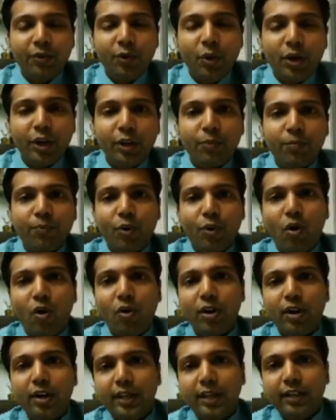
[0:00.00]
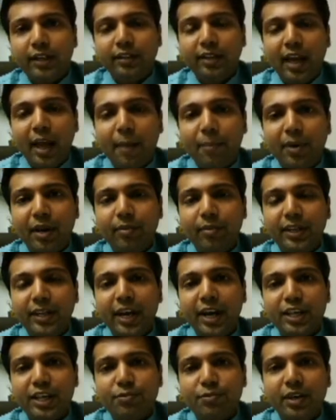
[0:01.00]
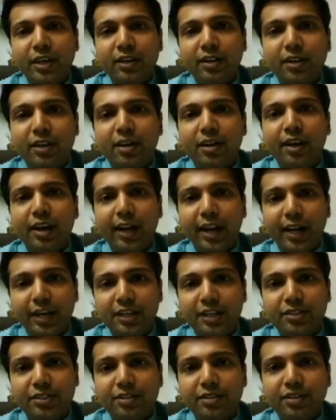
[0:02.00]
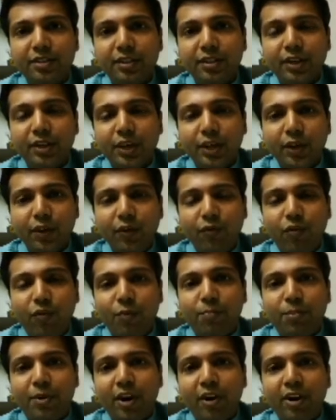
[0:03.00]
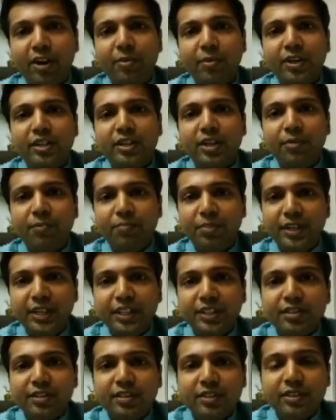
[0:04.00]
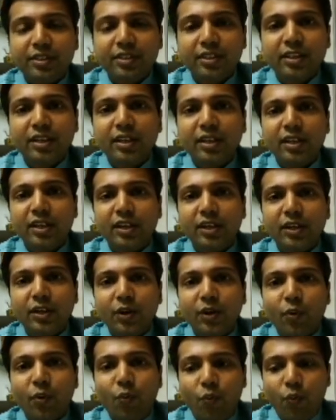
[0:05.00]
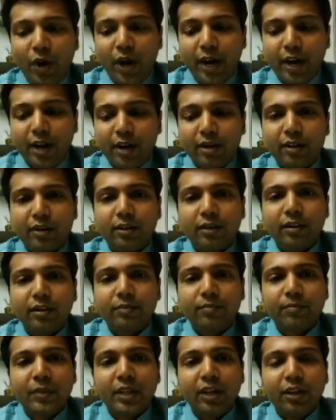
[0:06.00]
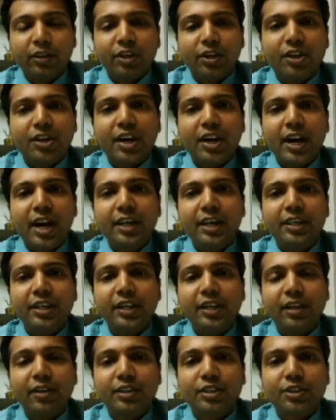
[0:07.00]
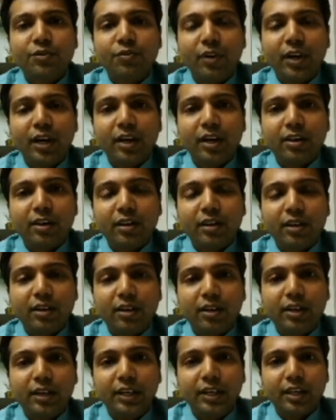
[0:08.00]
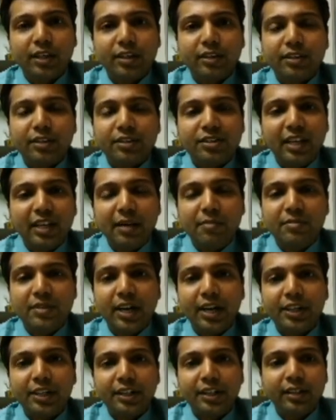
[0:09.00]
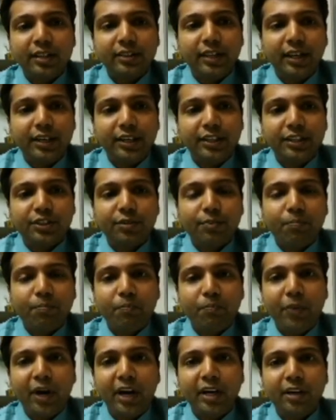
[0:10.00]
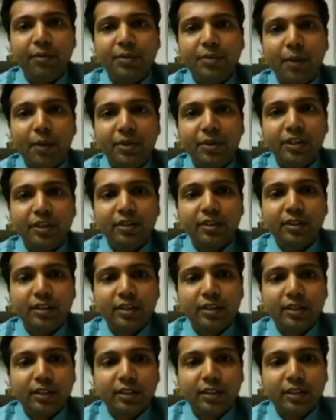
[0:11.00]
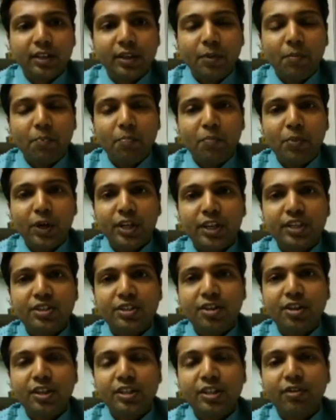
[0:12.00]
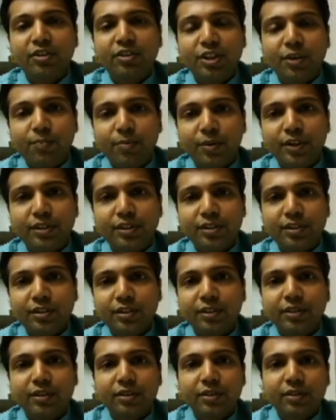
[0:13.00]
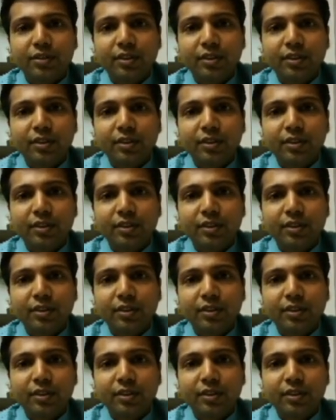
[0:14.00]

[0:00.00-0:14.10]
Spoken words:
When we look at it broadly, the applicability has been relaxed for private limited companies, where the criteria were earlier the same criteria, that is paid up capital plus reserve surplus.